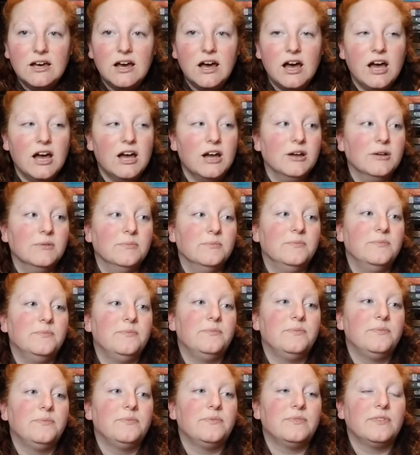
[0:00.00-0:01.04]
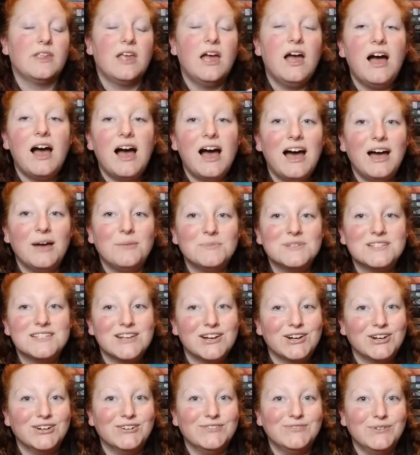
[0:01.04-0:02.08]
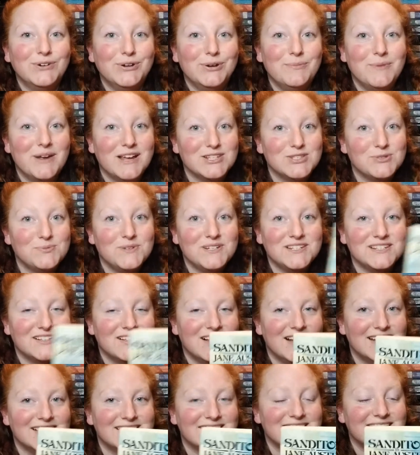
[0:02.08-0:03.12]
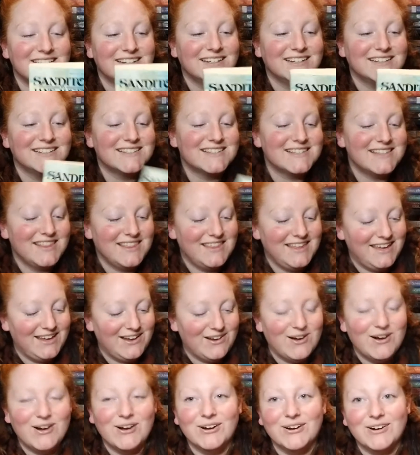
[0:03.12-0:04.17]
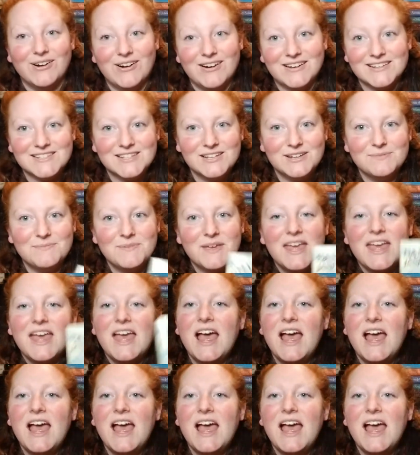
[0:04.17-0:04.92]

I'm a sucker for Masterpiece Classics. They are awesome.